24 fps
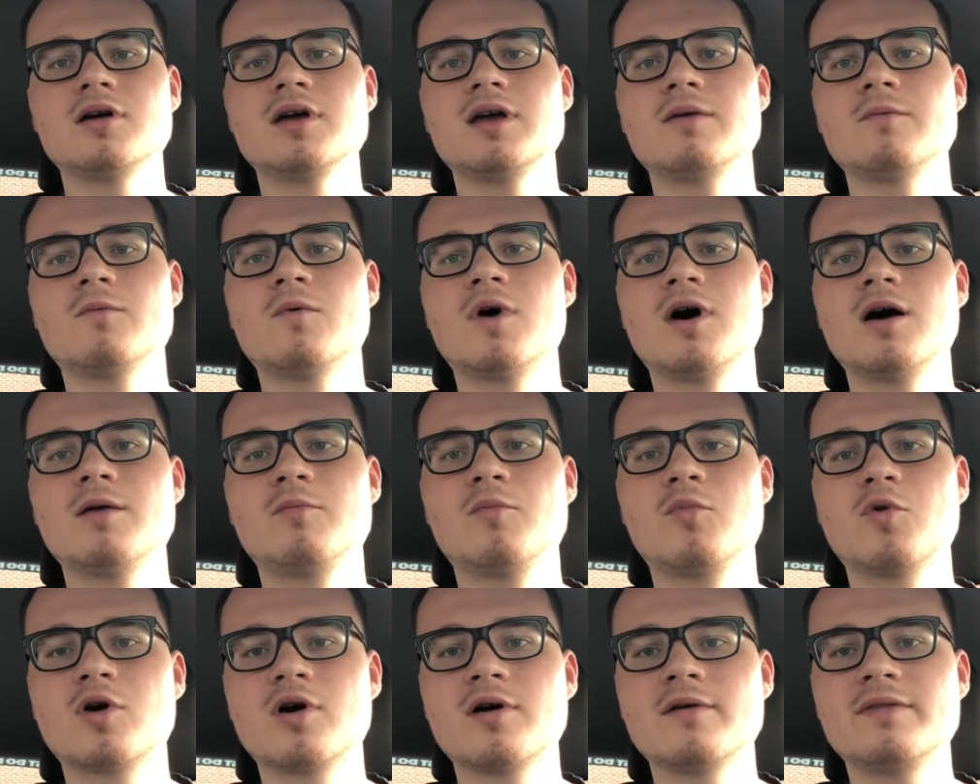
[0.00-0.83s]
and want
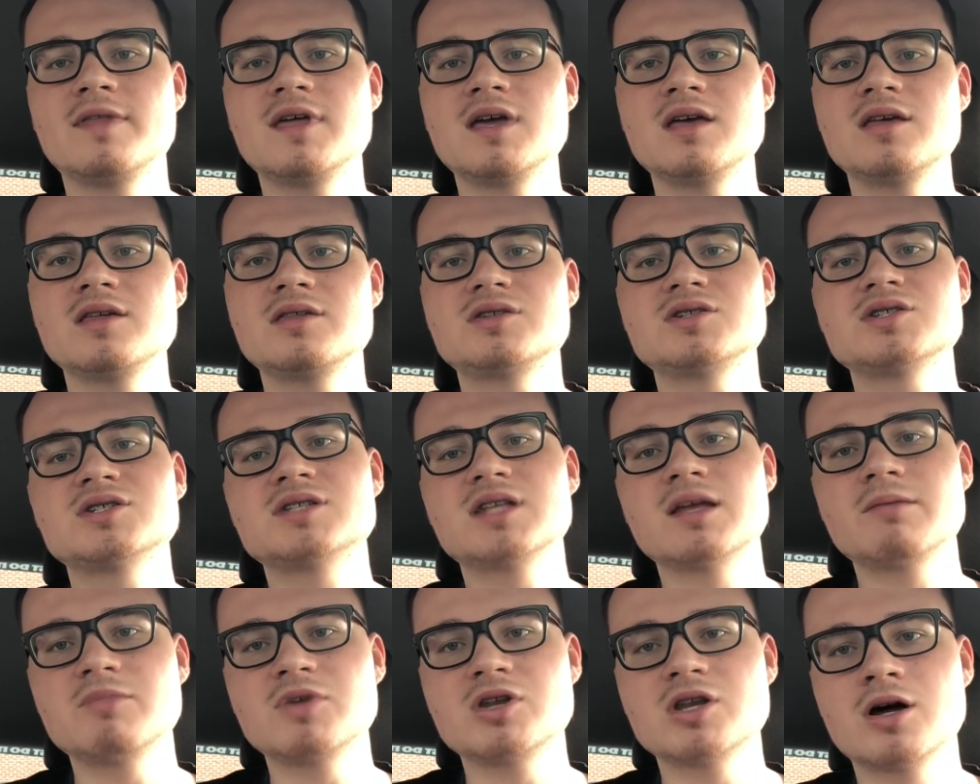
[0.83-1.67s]
more of these,
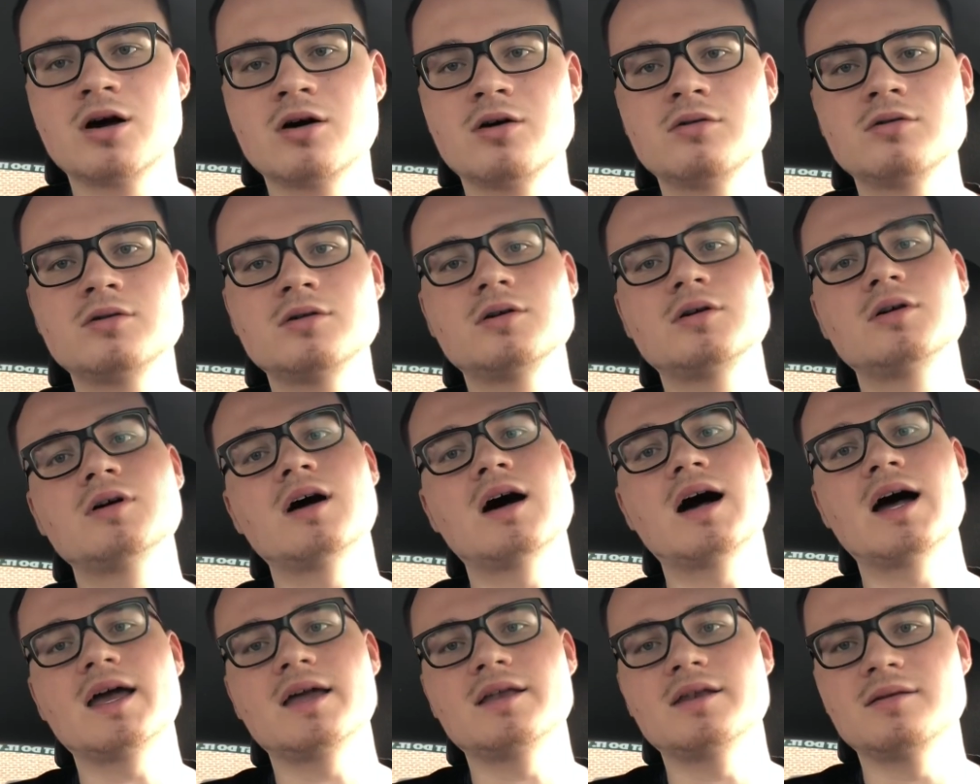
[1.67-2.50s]
just let me know.
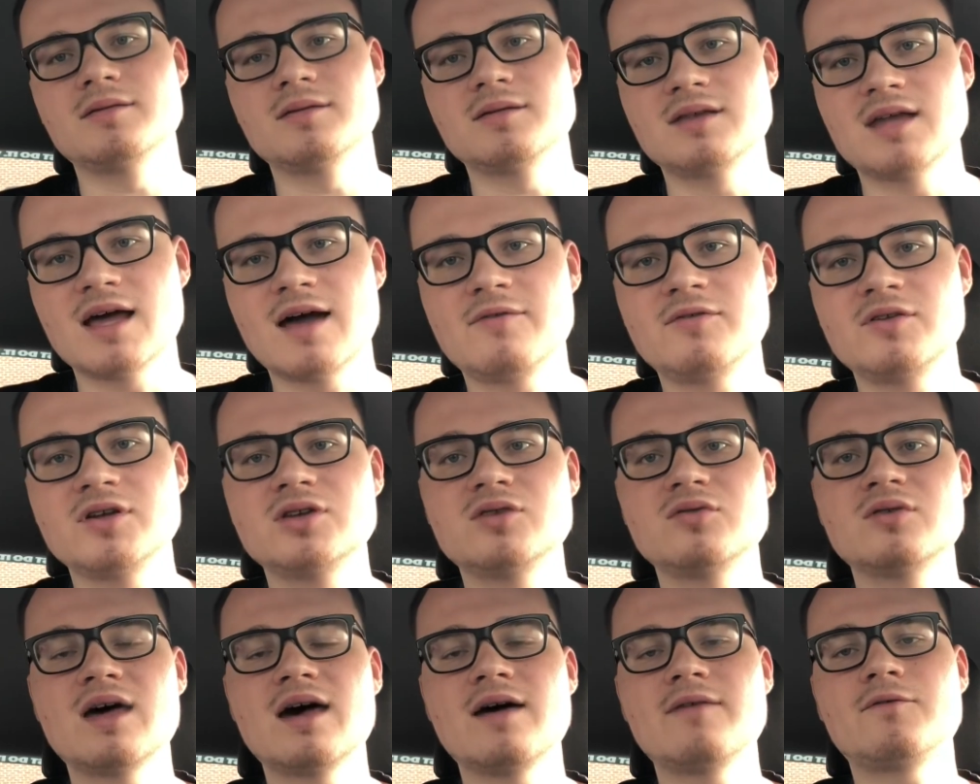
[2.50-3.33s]
I can definitely
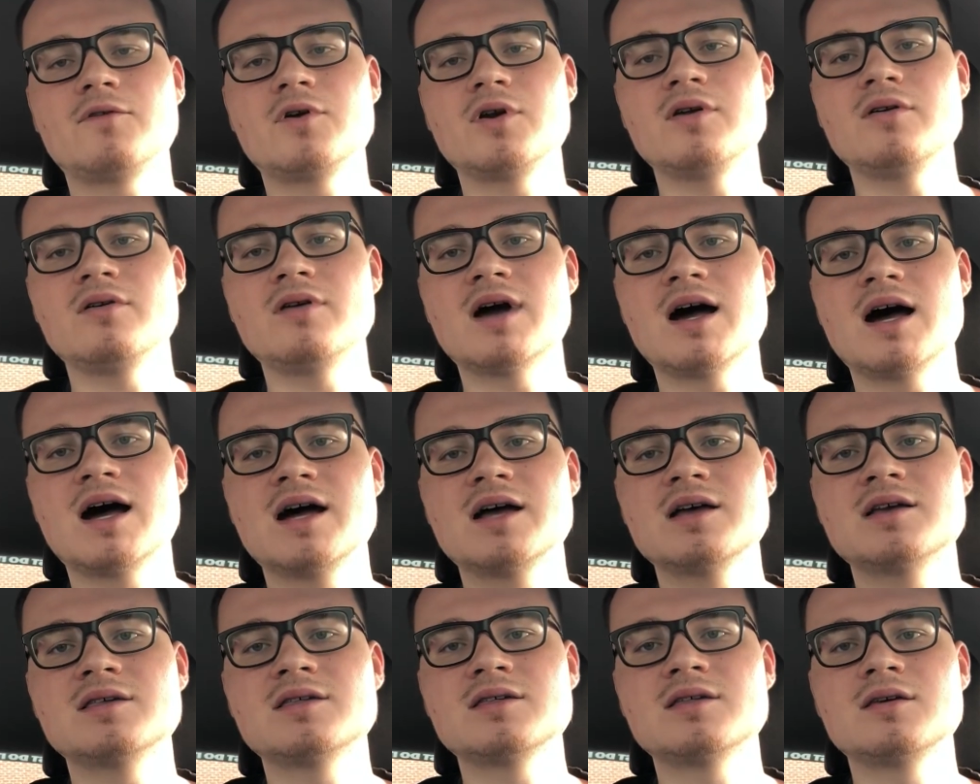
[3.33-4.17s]
do that for you
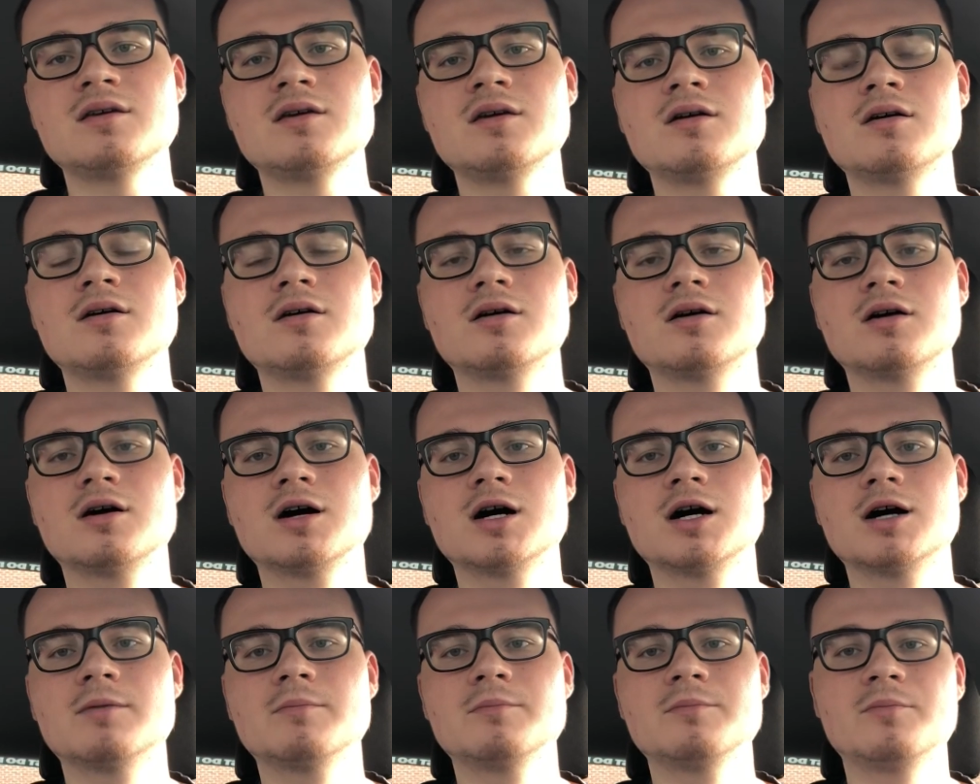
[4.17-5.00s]
guys.
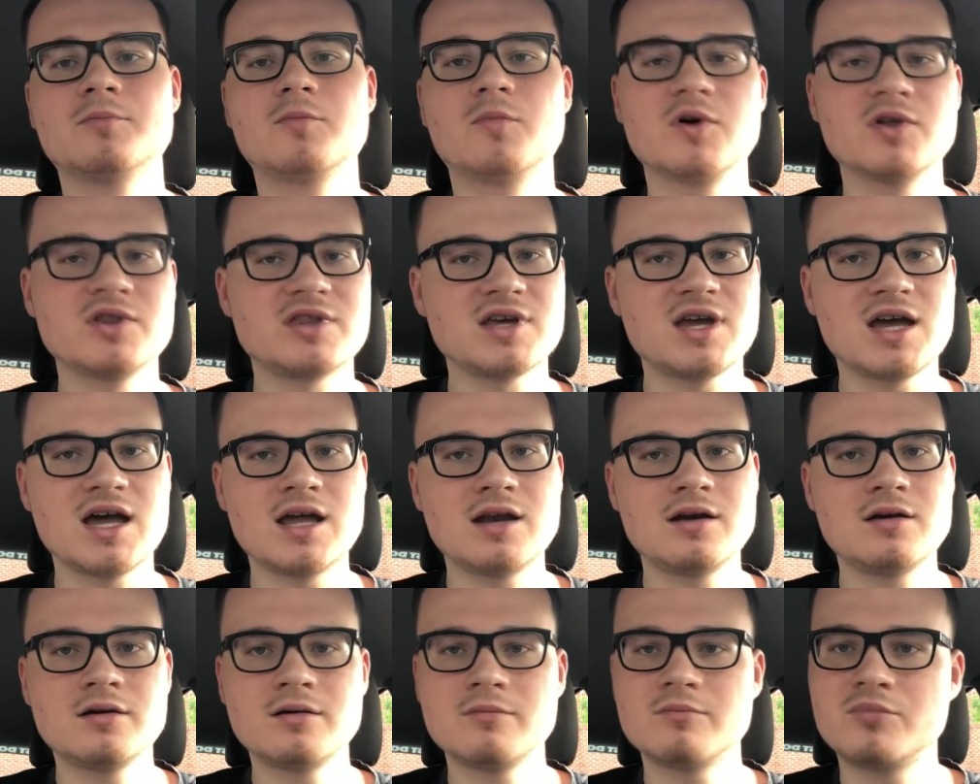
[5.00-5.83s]
Once
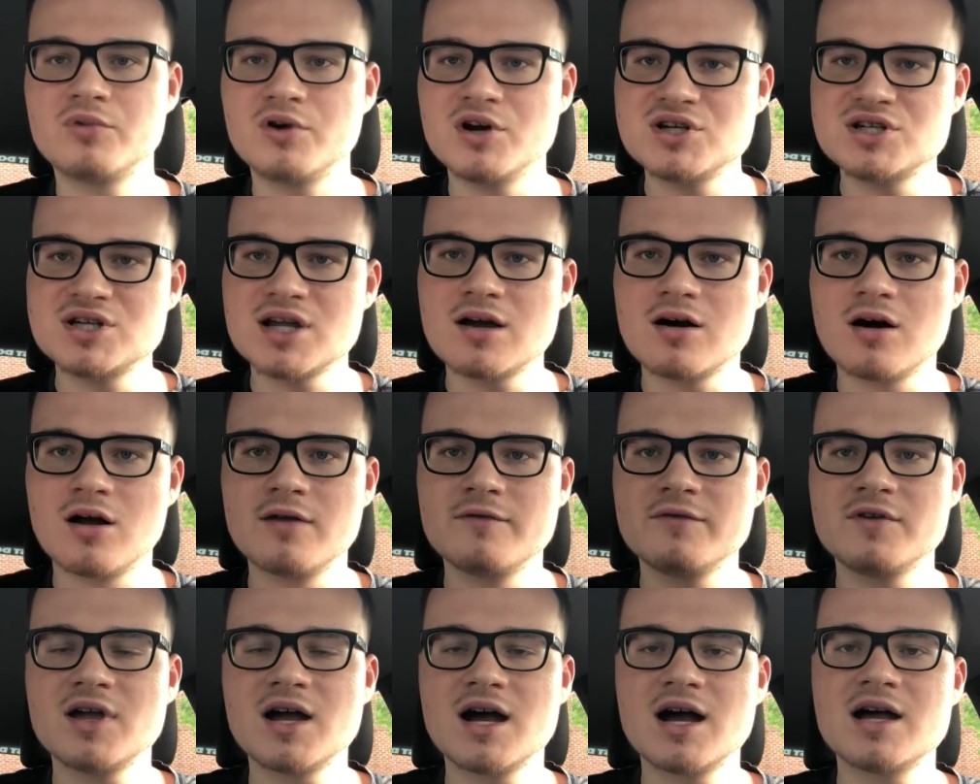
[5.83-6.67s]
again, appreciate all
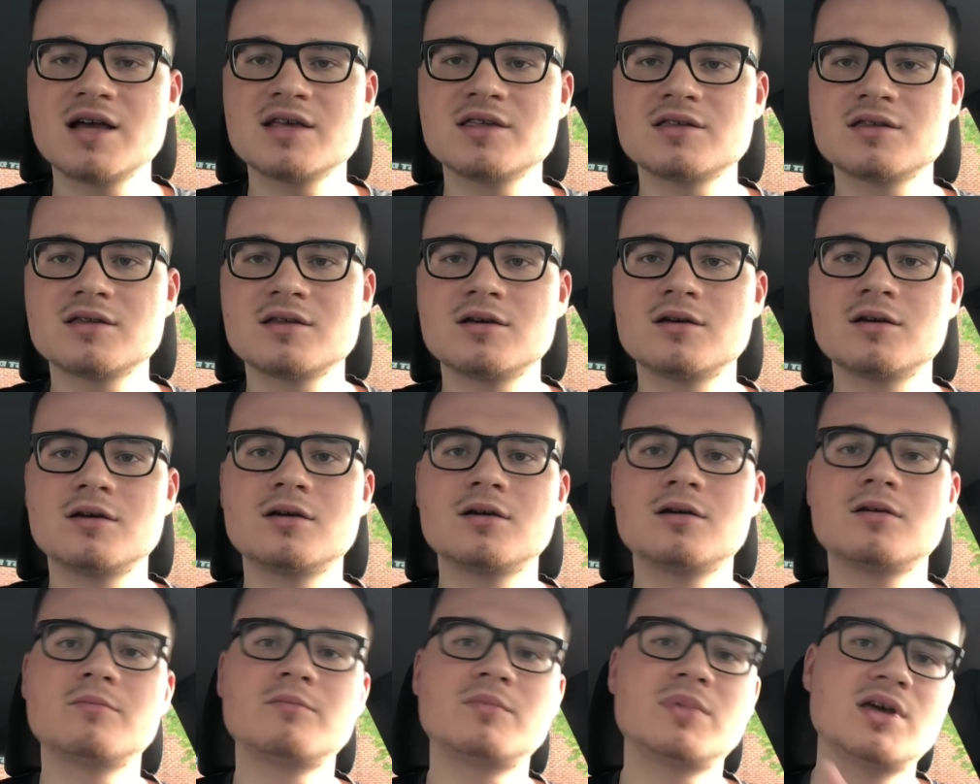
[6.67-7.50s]
of you guys.
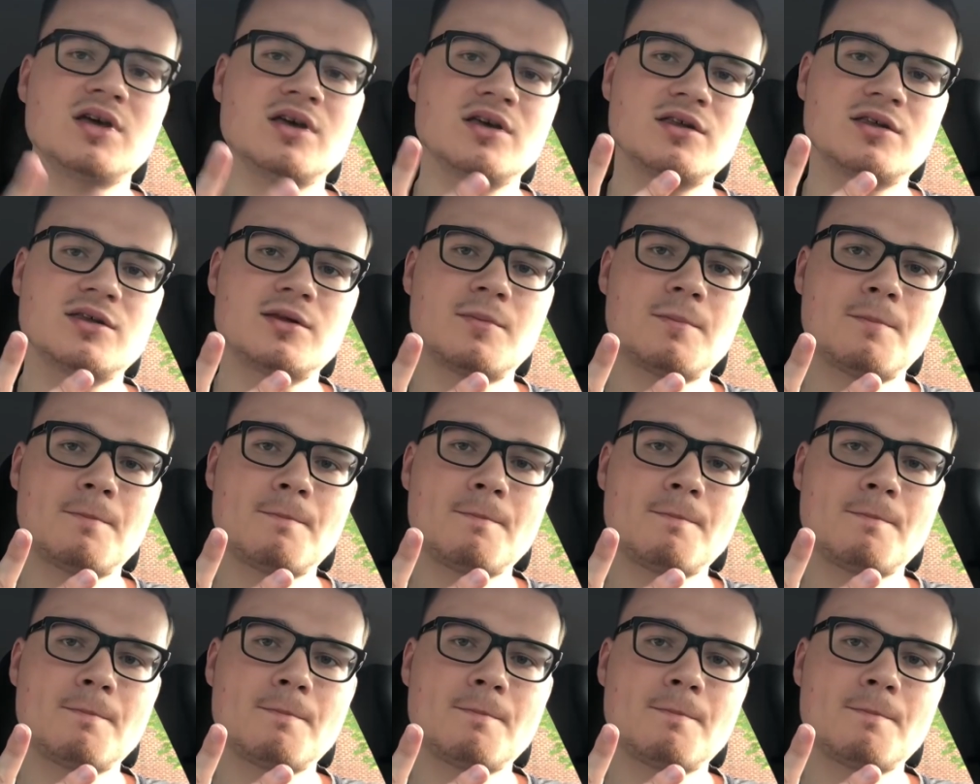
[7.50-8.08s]
Peace.